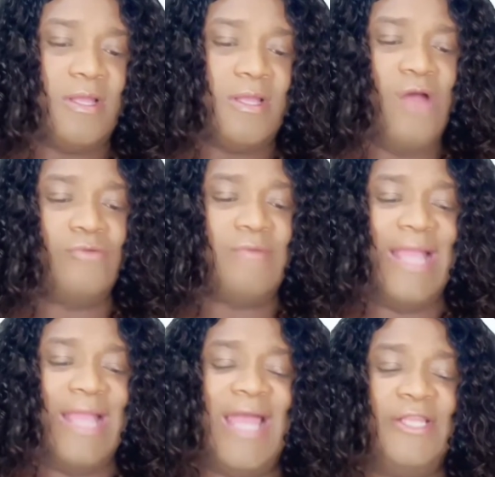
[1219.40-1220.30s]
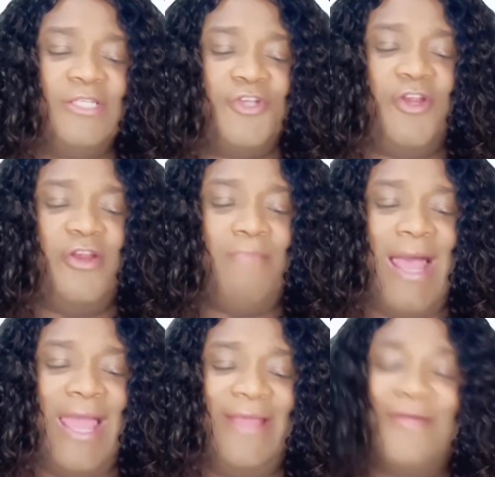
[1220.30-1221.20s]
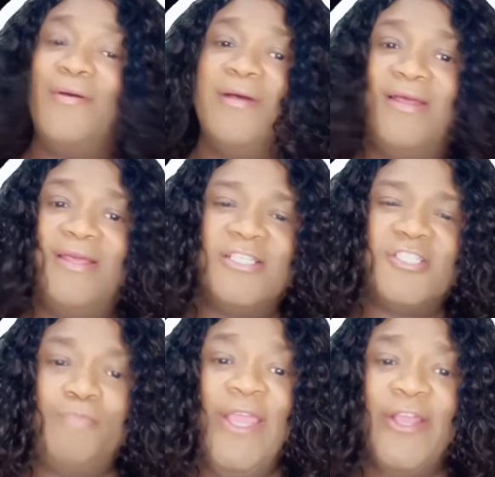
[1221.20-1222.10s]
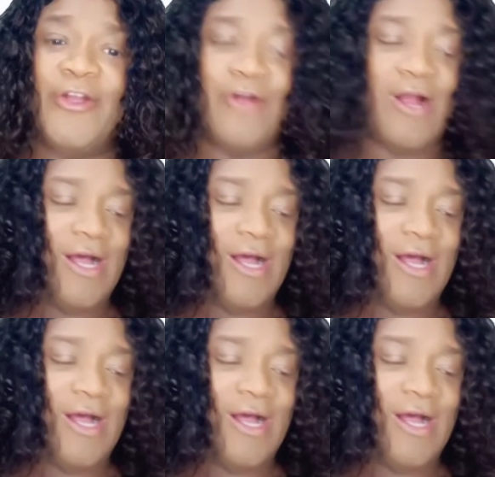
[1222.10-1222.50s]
Oh, I got to turn my speaker on.